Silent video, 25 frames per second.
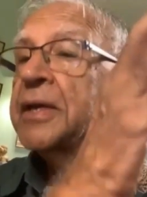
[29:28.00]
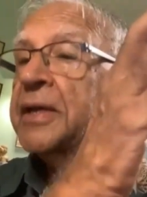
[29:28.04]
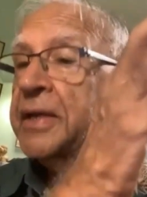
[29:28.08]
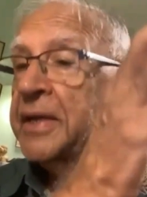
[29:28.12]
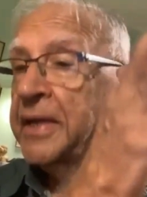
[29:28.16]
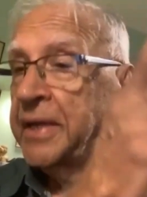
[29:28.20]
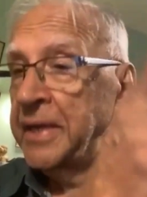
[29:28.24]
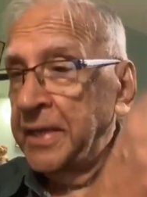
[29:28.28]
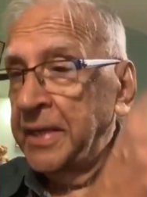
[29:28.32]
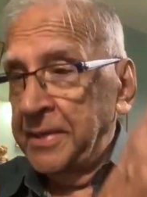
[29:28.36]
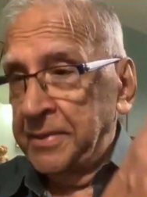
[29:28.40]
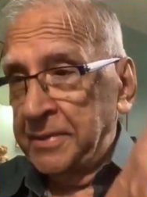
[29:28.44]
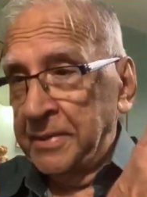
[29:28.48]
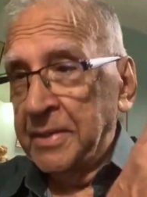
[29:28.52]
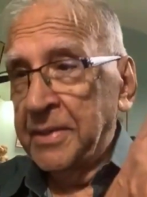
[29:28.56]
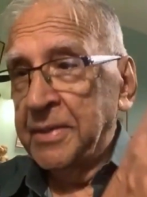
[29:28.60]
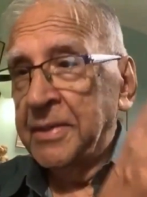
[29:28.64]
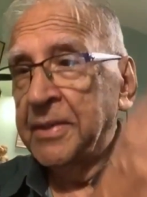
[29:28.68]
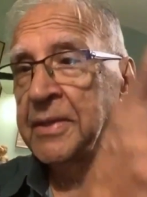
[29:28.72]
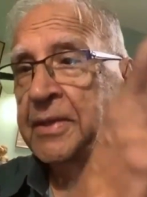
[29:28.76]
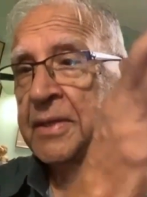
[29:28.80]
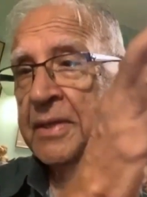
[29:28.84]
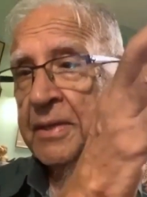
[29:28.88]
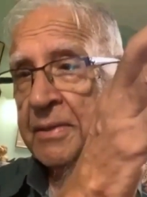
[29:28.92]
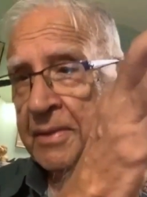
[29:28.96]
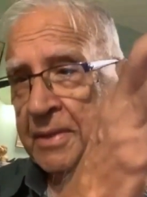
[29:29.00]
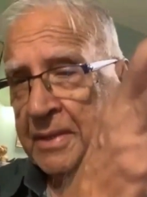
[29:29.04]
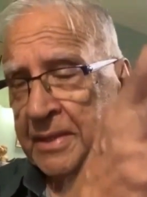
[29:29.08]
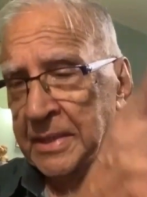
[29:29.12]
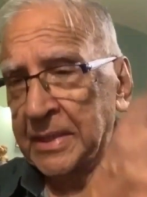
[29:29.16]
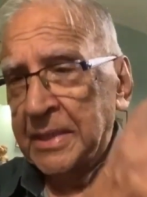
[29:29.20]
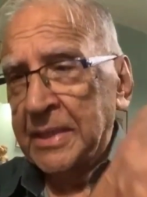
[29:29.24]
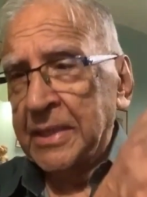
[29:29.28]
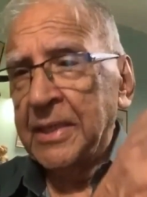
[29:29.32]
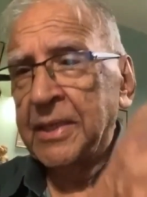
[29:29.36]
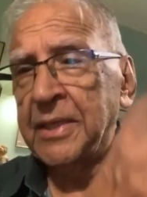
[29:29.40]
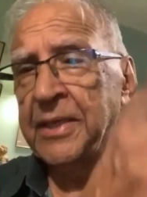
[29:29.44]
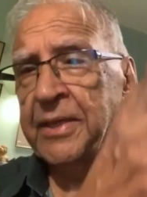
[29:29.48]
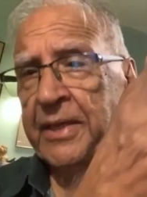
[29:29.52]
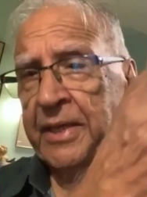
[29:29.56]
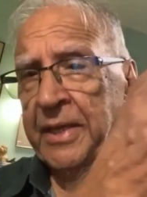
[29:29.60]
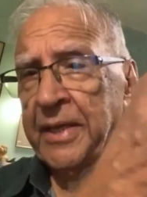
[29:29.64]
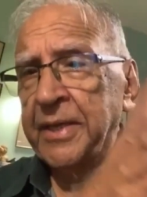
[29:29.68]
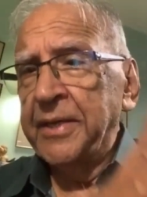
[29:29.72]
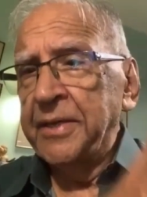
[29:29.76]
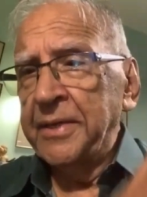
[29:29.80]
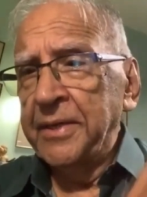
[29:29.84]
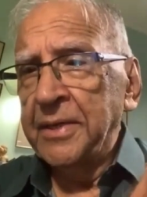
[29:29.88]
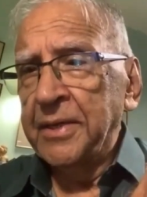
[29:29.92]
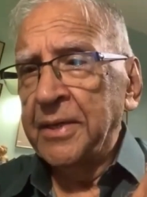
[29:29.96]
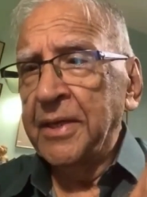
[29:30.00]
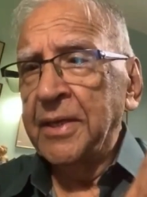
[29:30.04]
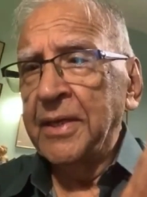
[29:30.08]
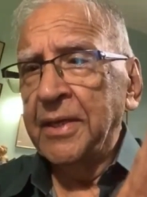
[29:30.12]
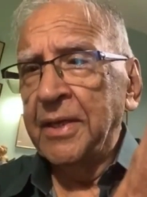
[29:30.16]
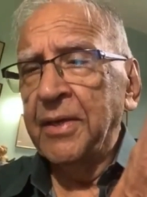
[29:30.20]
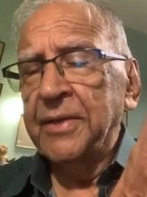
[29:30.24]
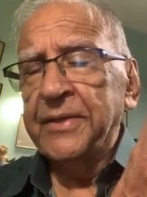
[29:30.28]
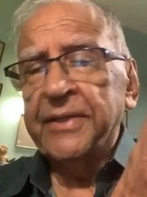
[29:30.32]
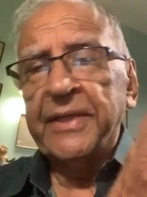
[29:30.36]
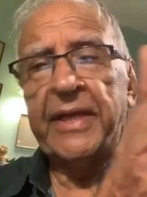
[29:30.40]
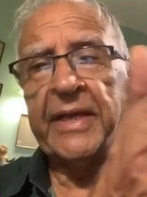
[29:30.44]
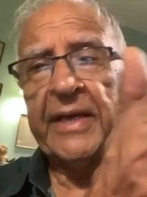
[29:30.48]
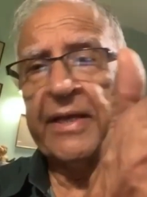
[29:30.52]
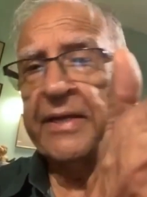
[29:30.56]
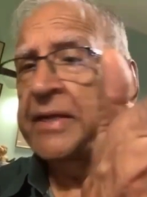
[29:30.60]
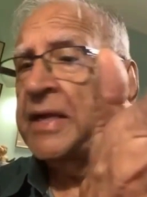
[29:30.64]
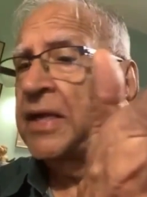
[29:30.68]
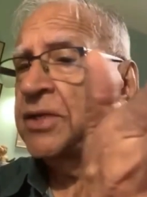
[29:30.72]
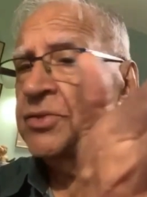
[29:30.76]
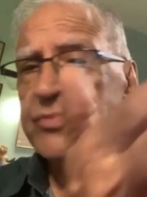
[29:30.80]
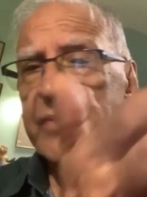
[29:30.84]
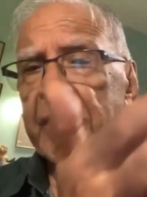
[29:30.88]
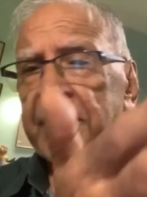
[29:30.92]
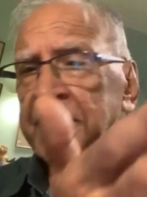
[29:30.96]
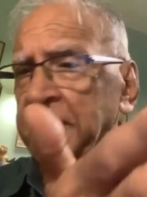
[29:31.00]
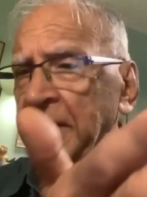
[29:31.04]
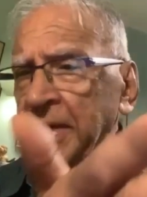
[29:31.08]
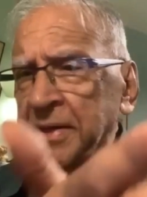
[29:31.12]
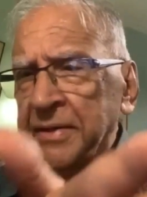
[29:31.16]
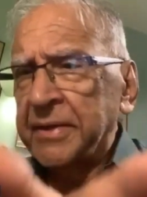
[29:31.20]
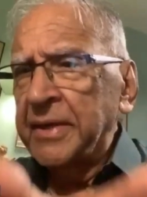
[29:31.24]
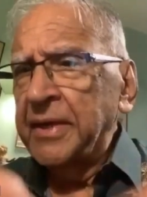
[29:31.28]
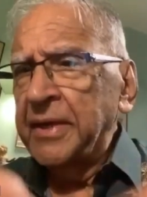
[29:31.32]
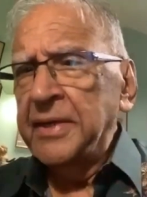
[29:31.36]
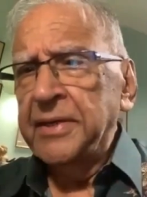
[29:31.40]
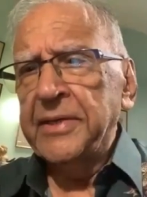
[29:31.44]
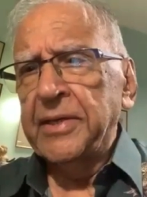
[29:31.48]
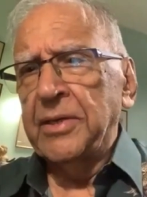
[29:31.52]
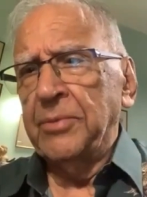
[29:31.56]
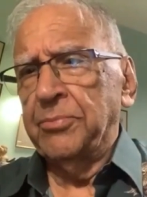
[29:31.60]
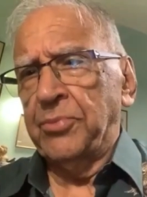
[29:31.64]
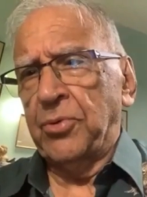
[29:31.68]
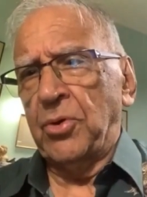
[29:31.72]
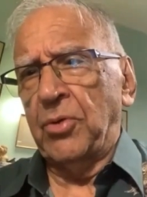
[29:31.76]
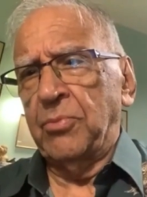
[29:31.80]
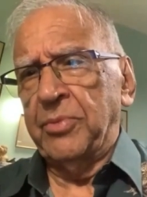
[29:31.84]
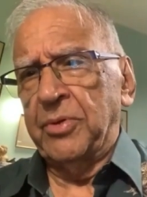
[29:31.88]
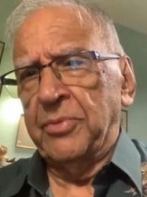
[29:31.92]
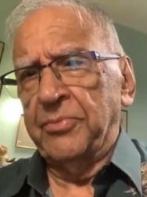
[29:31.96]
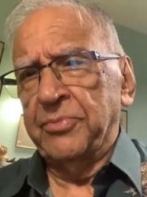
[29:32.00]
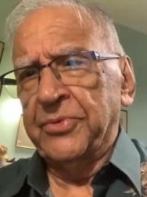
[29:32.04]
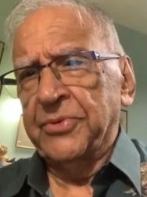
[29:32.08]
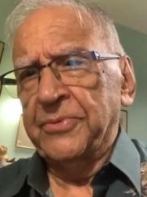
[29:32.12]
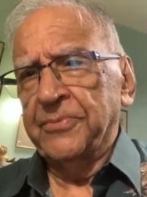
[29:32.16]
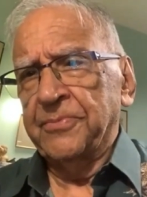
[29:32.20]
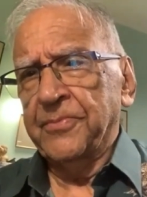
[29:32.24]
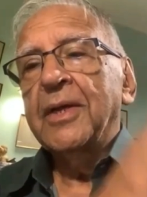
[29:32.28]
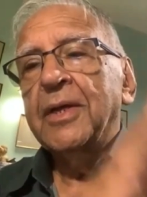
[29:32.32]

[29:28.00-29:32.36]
in, uh, in the areas where they are creating problems.